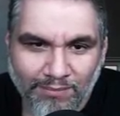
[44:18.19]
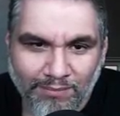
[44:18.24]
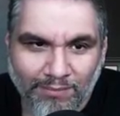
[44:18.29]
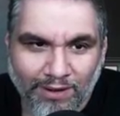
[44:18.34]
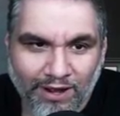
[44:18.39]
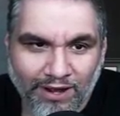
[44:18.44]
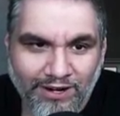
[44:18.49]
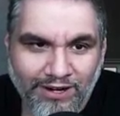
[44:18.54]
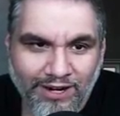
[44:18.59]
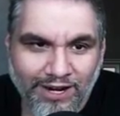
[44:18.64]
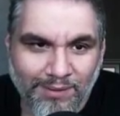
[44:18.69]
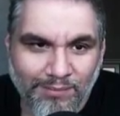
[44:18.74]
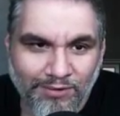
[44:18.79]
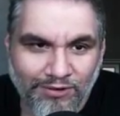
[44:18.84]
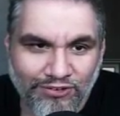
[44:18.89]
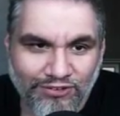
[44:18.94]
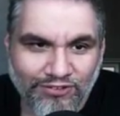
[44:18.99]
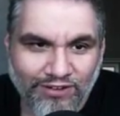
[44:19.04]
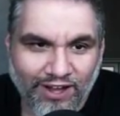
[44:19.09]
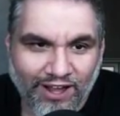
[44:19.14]
My name
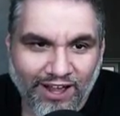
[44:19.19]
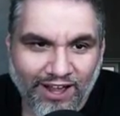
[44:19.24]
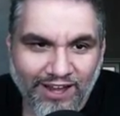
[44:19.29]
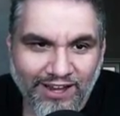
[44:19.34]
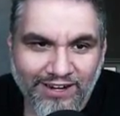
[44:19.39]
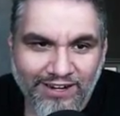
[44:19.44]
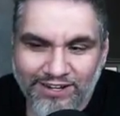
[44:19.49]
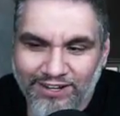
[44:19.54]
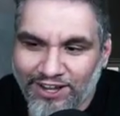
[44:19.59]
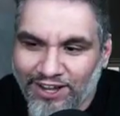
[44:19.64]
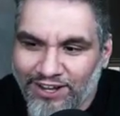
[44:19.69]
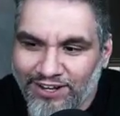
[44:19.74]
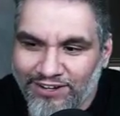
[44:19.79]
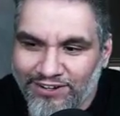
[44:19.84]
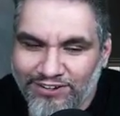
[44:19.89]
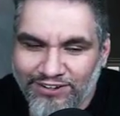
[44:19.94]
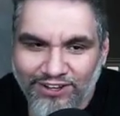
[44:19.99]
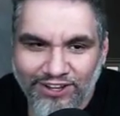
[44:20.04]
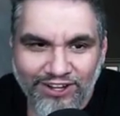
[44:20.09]
is Kai Caden.